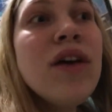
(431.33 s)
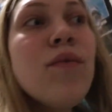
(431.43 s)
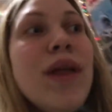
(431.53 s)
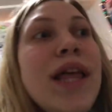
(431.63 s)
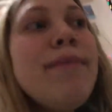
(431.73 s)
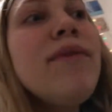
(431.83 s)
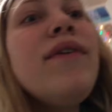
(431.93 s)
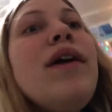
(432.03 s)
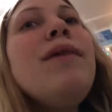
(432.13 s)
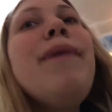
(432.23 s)
Well, I'm a
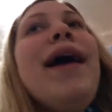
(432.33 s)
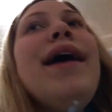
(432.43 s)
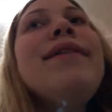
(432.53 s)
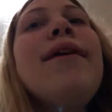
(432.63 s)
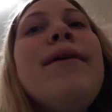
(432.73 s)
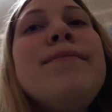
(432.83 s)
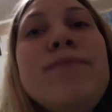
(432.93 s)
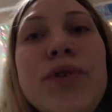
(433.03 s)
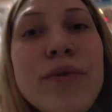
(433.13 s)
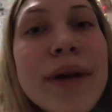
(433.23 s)
very bad um, tour